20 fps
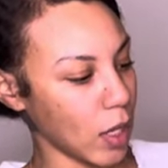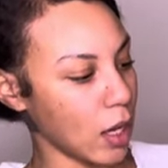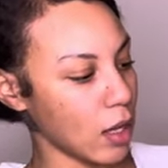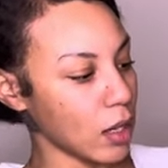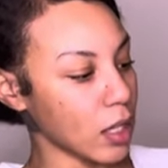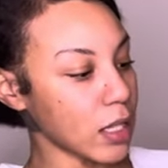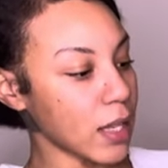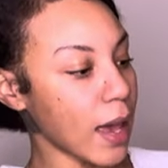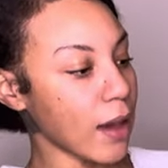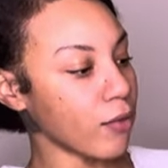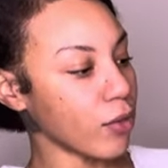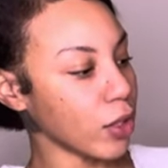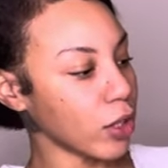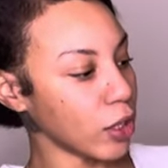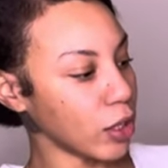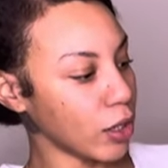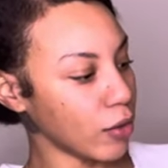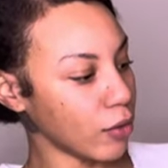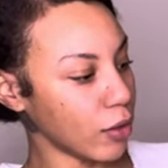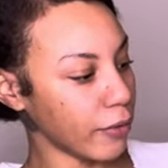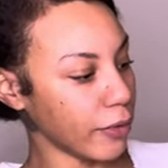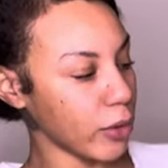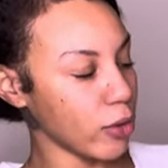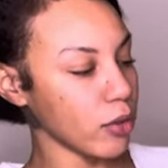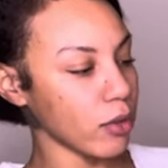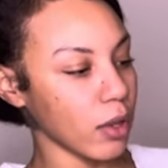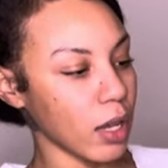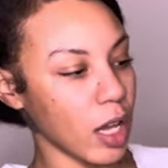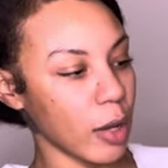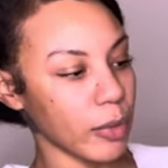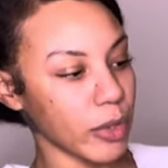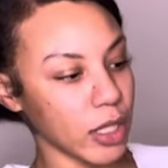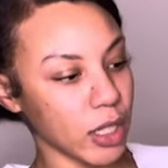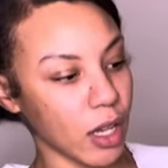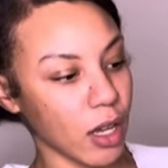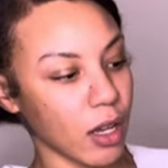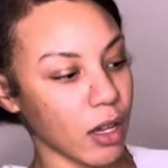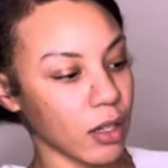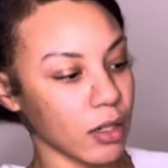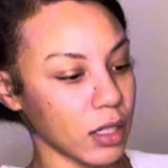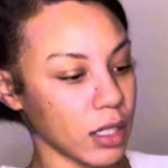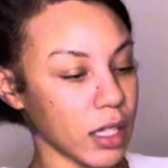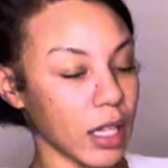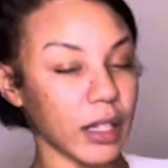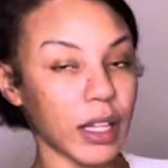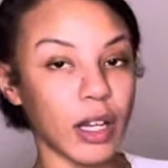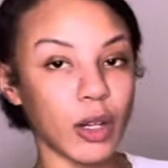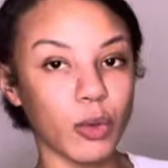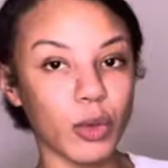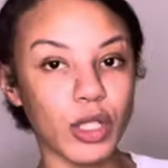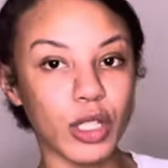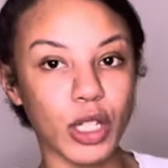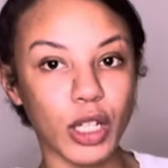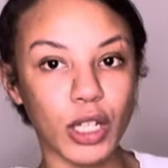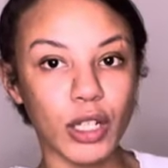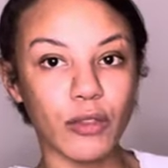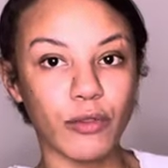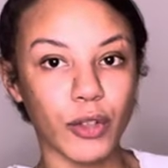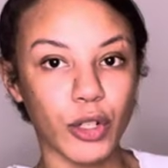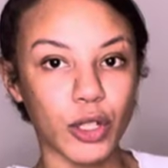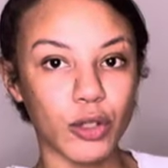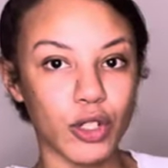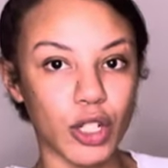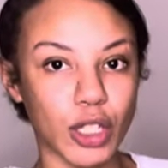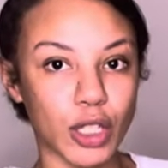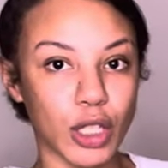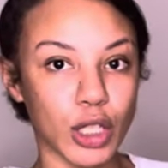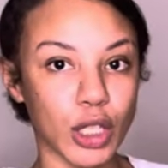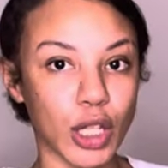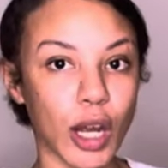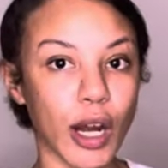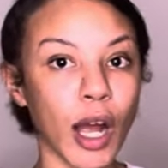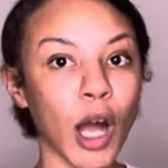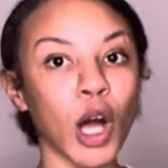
This had really good reviews on Amazon, said that it was good for you just to start.